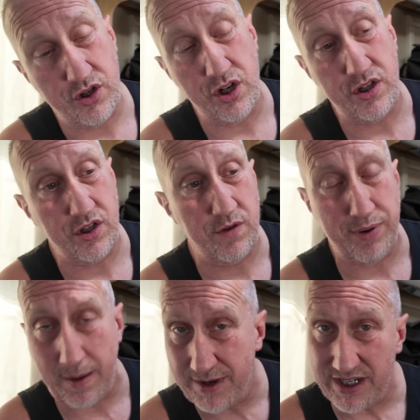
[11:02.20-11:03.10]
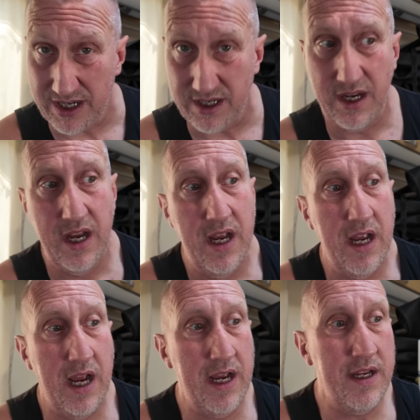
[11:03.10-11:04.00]
just plummeted.
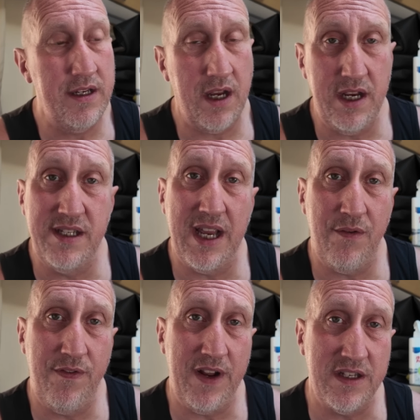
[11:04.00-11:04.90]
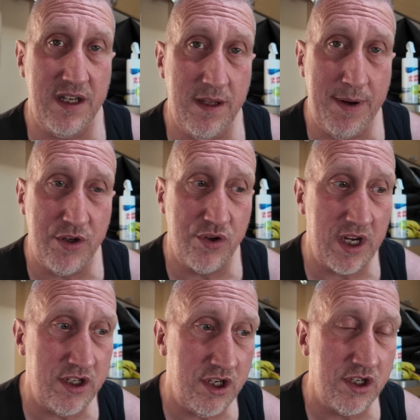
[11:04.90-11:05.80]
And is that reflected in the petrol
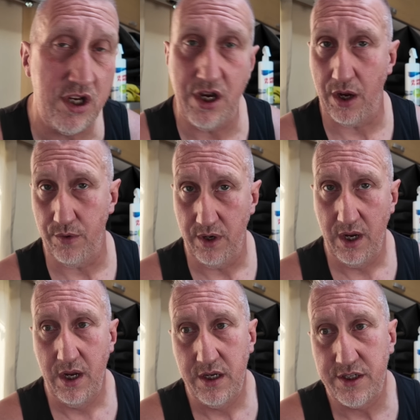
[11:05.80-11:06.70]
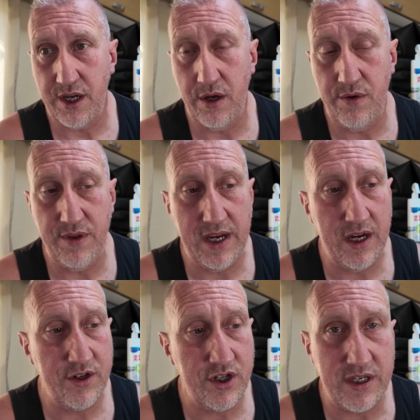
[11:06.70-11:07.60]
stations? No. So they
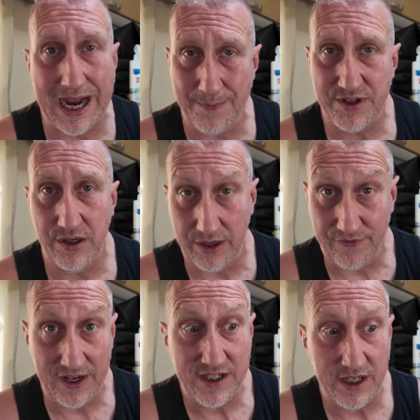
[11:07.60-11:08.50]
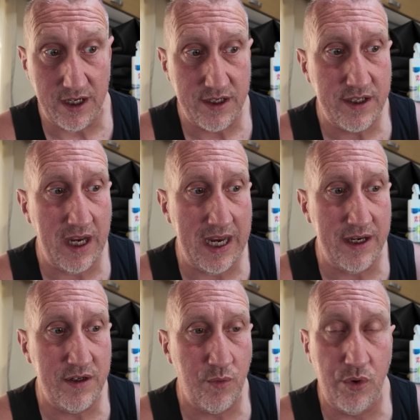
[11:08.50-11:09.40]
are just absolutely fleecing us
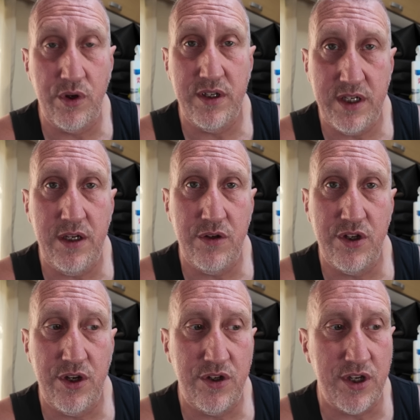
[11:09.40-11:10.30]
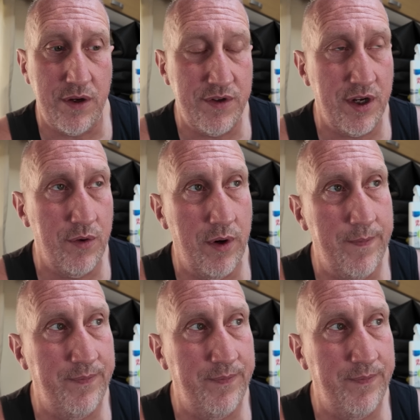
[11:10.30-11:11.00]
and will continue to do so. So,